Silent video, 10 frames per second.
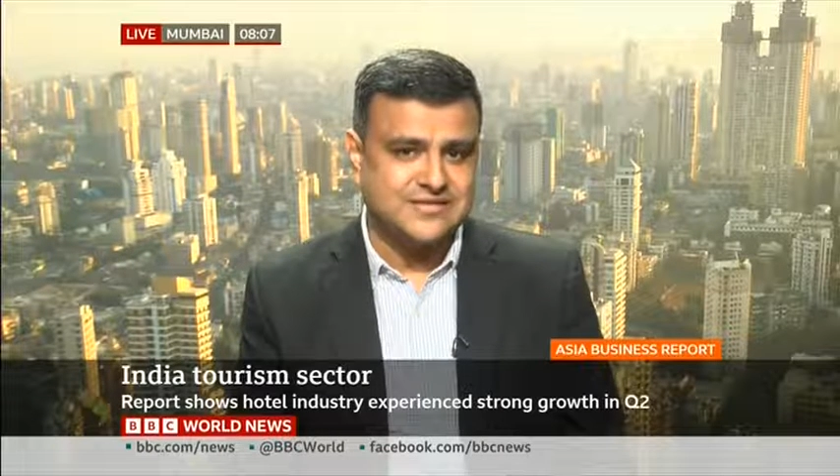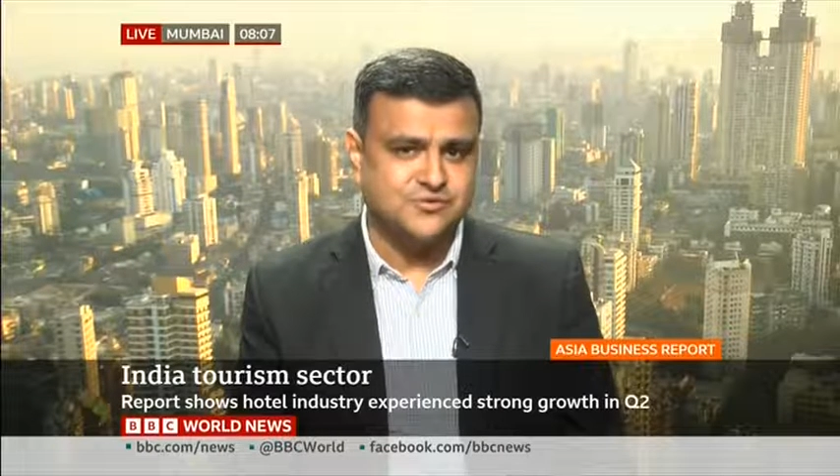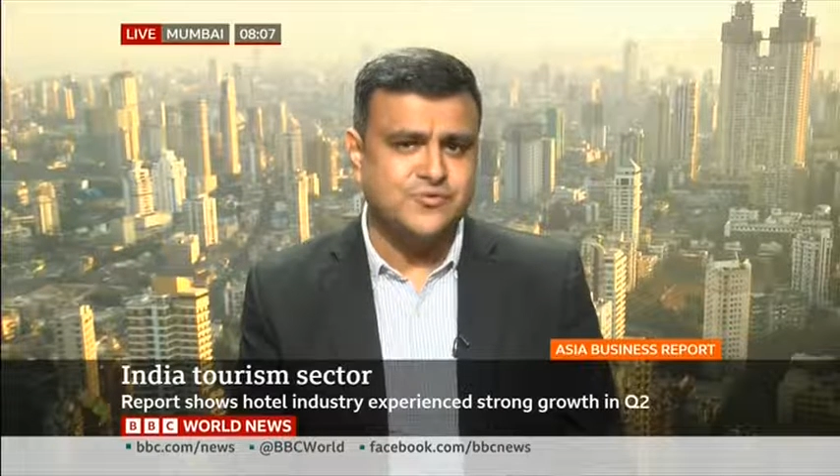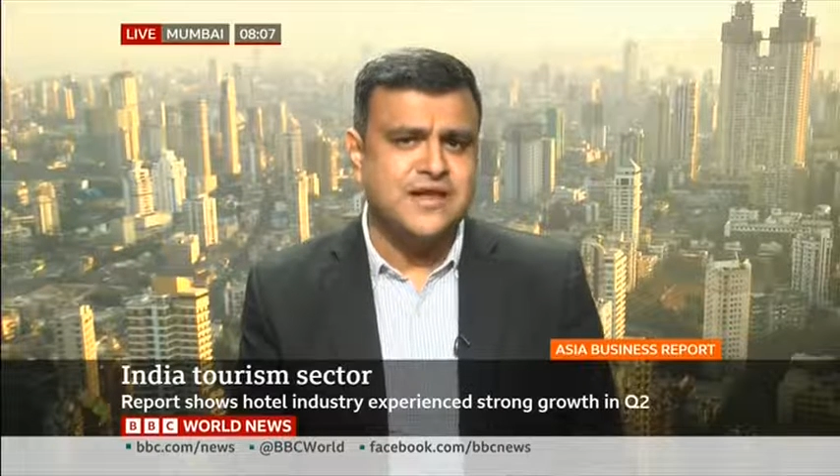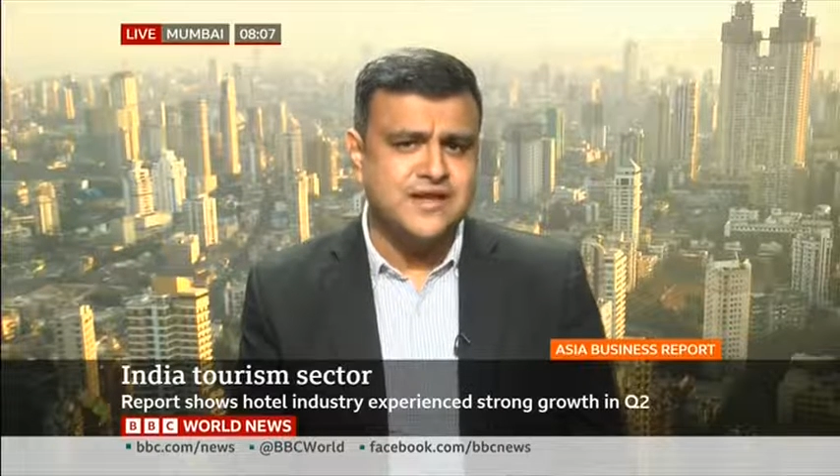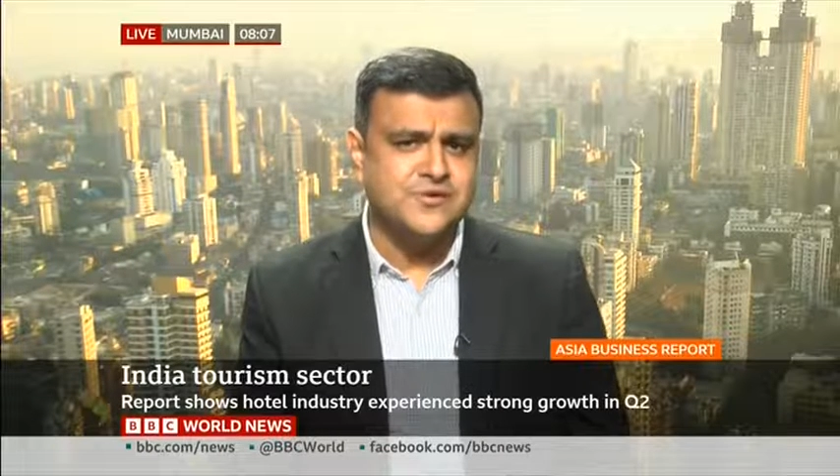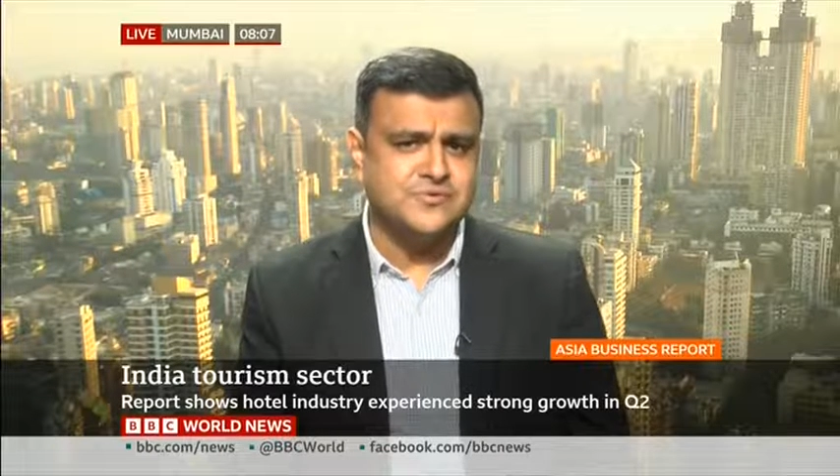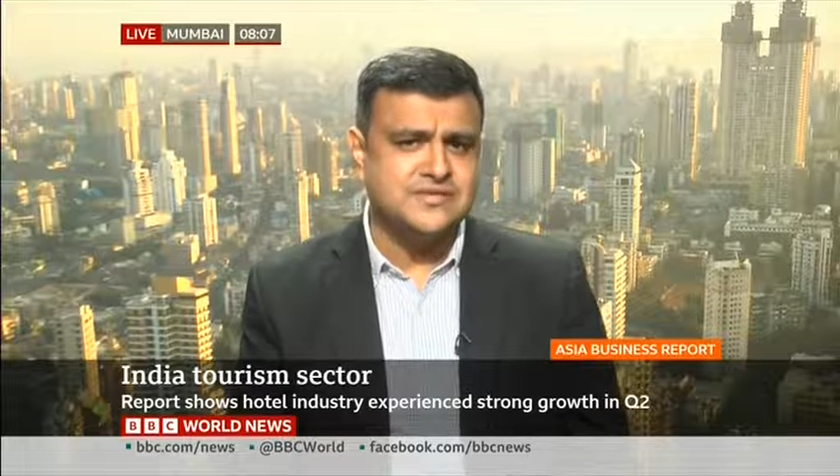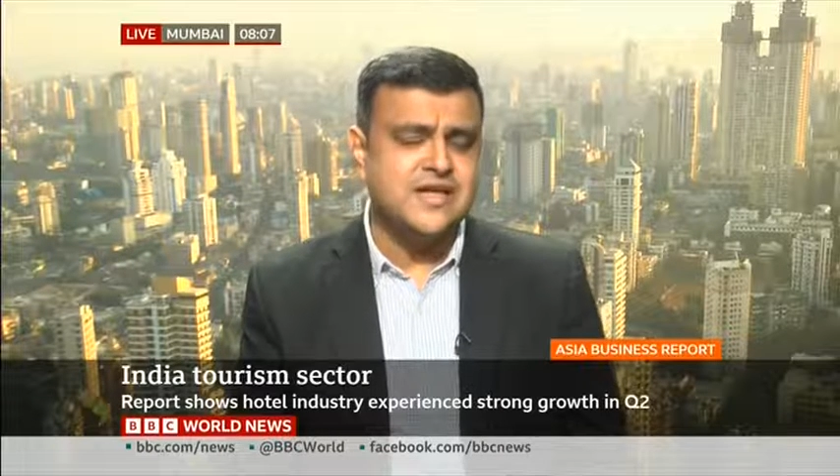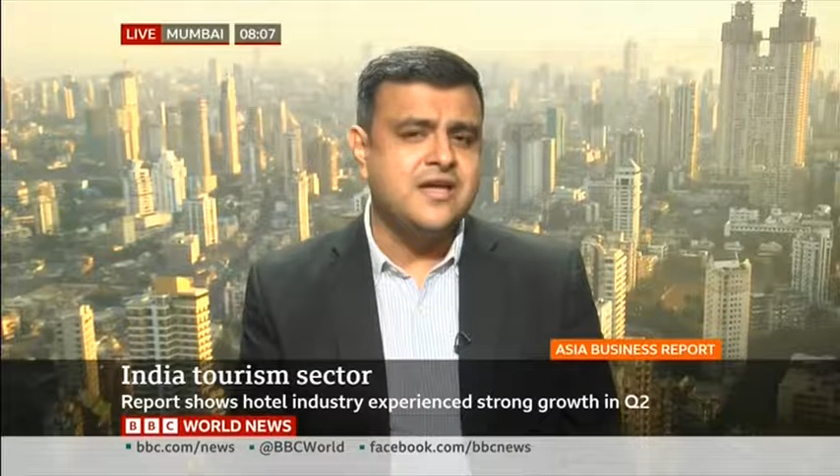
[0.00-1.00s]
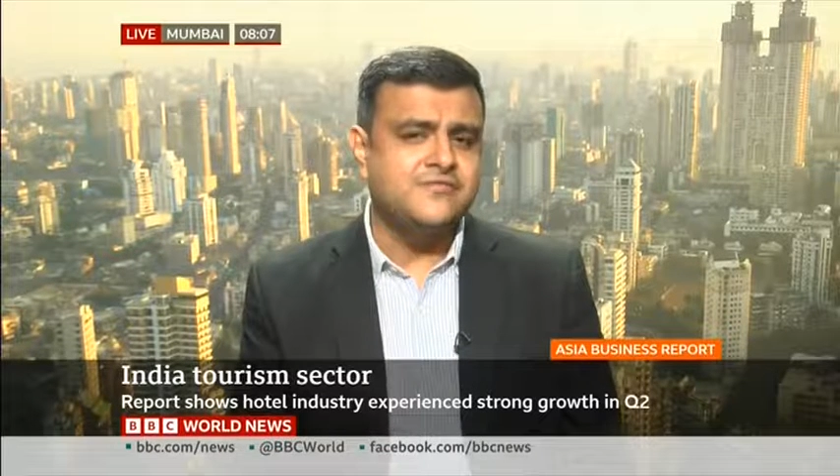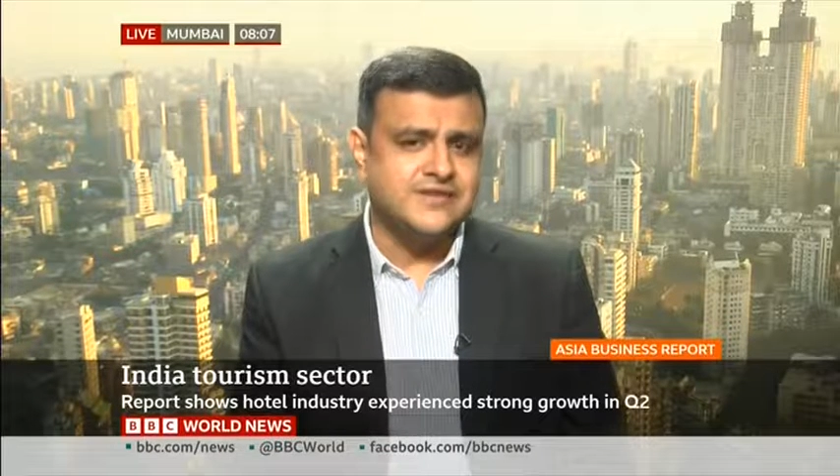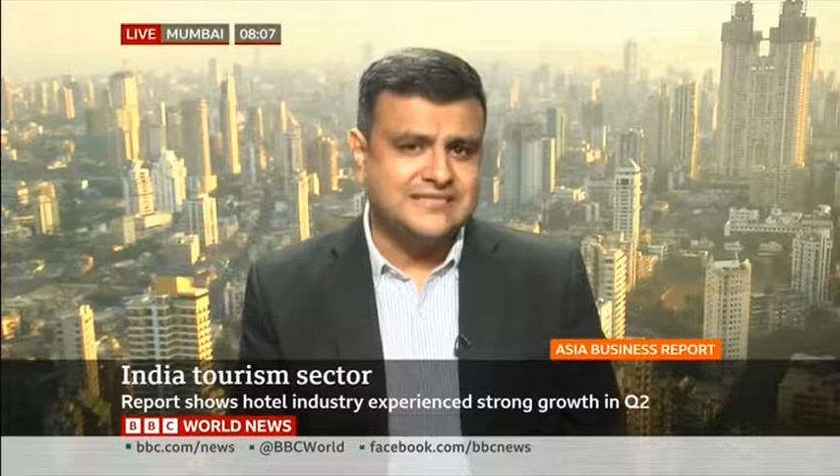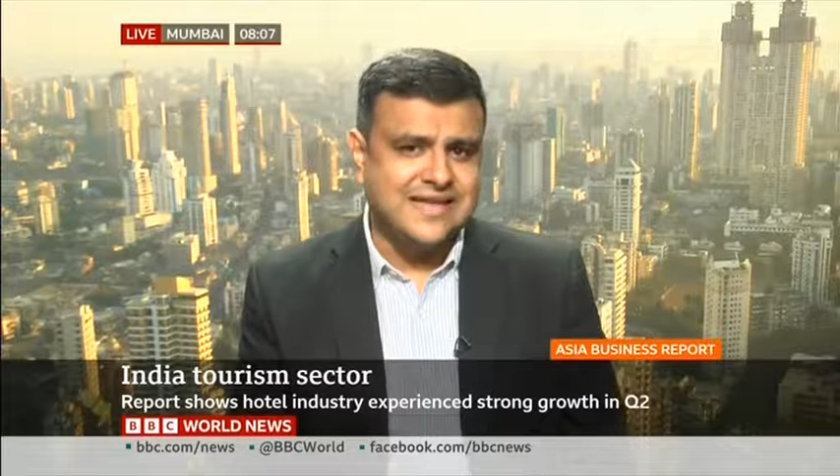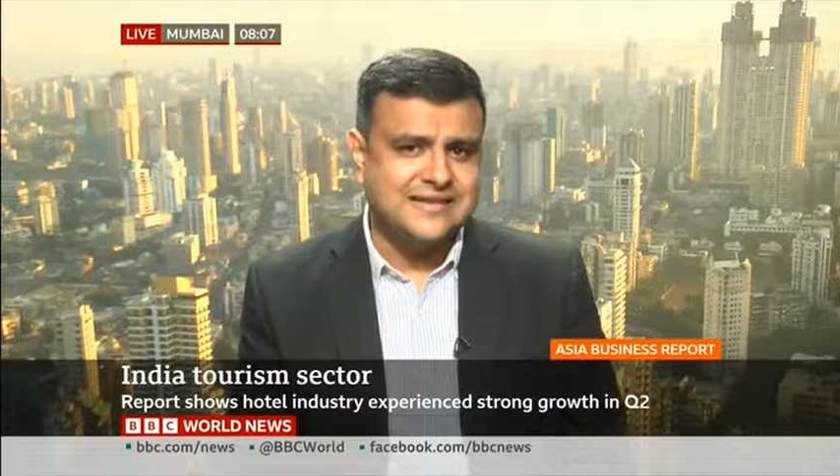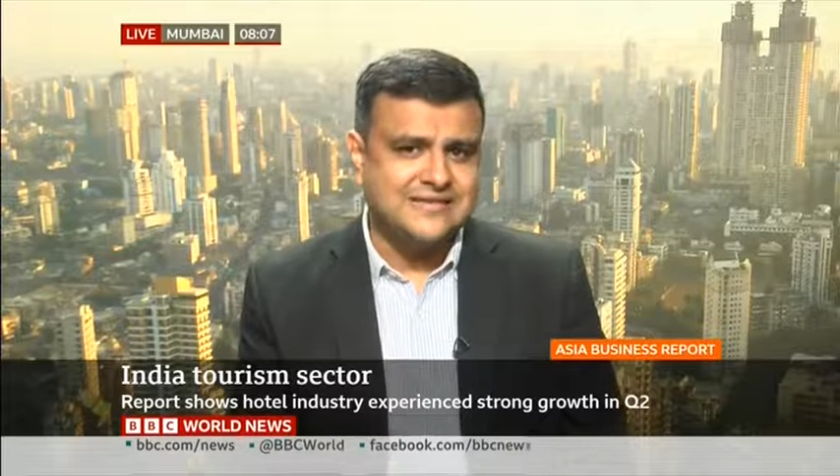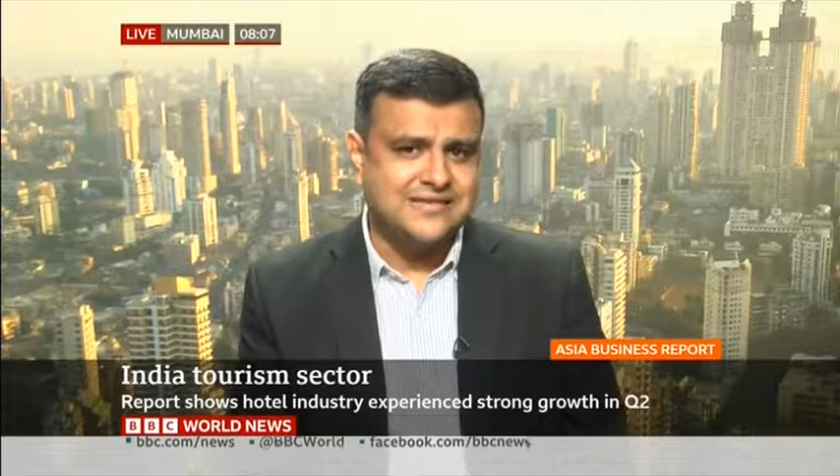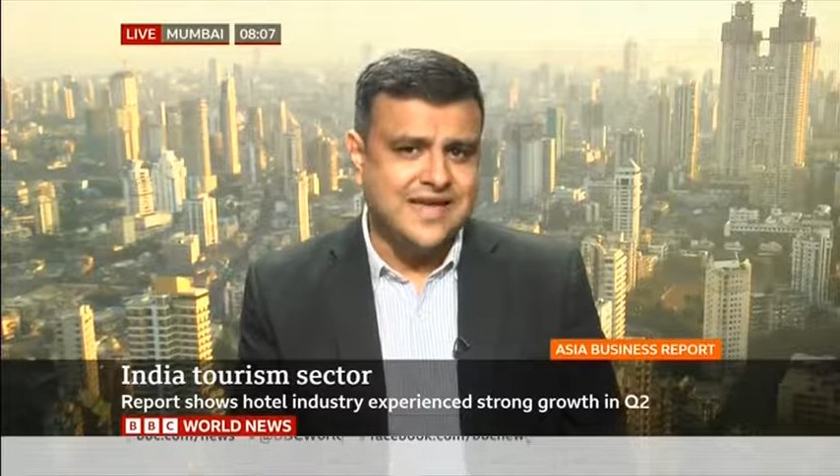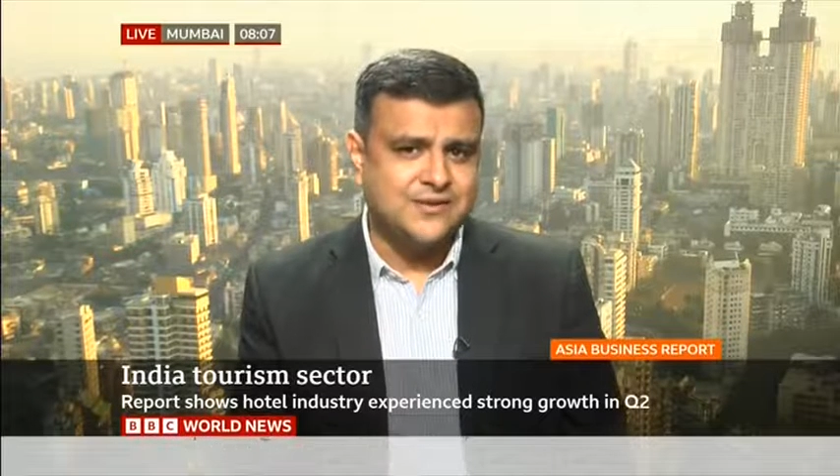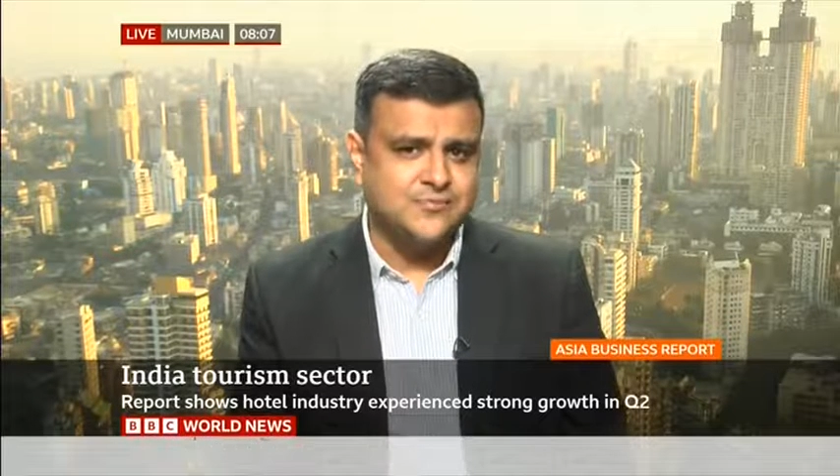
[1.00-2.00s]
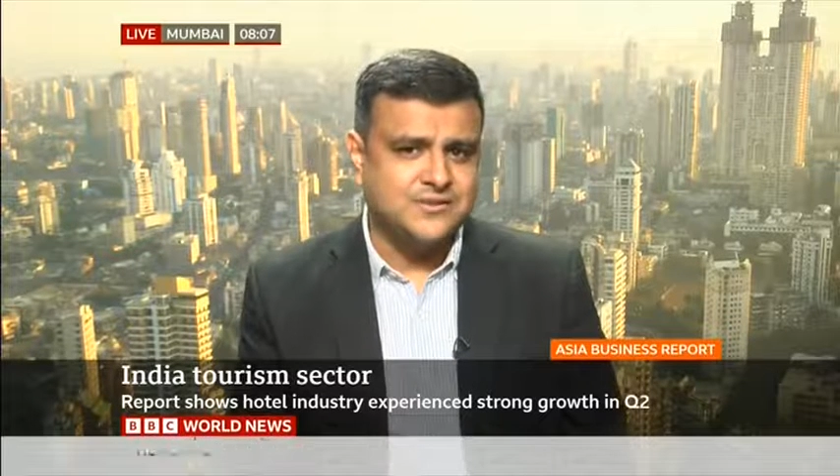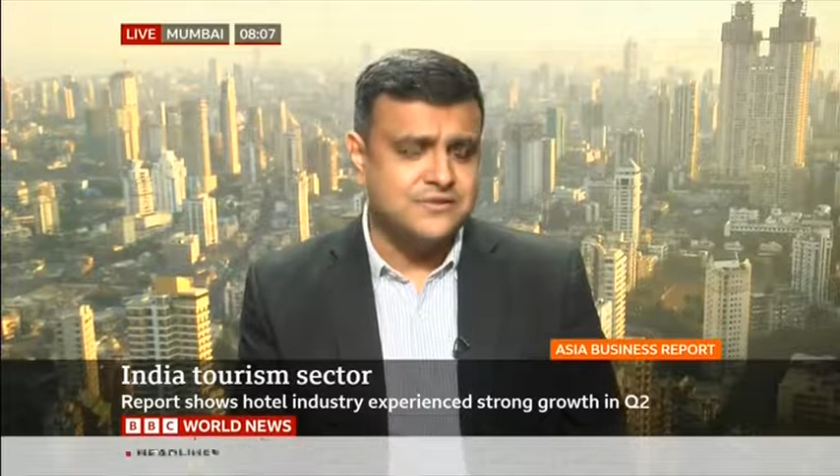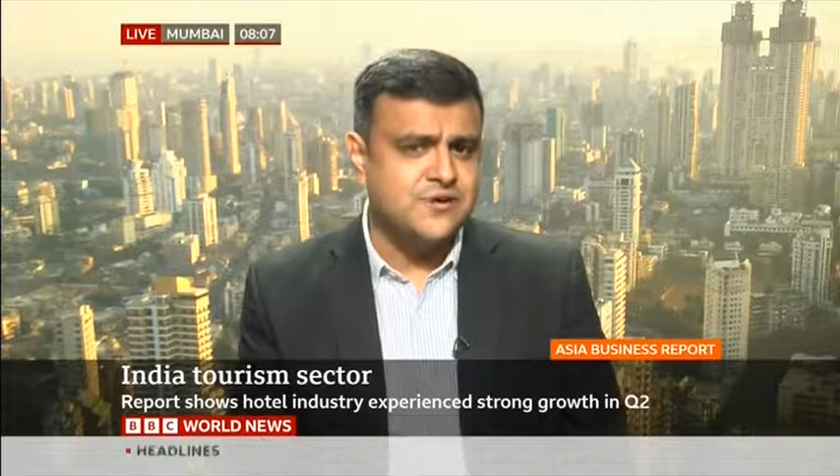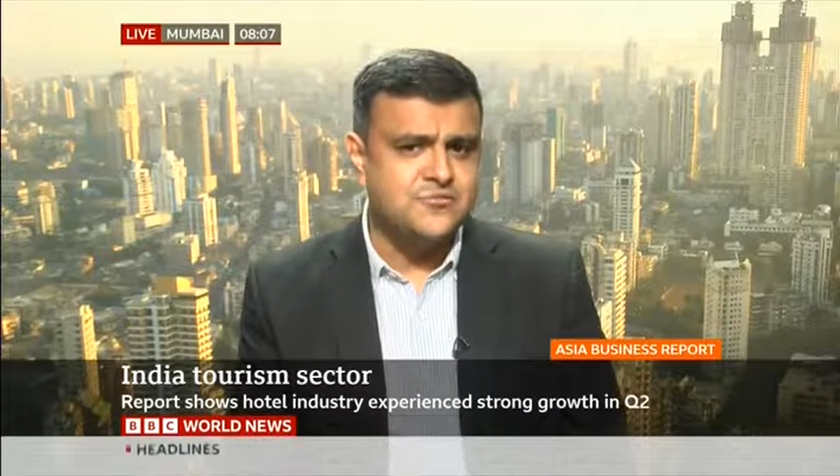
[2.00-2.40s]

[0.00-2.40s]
So great news for a sector that was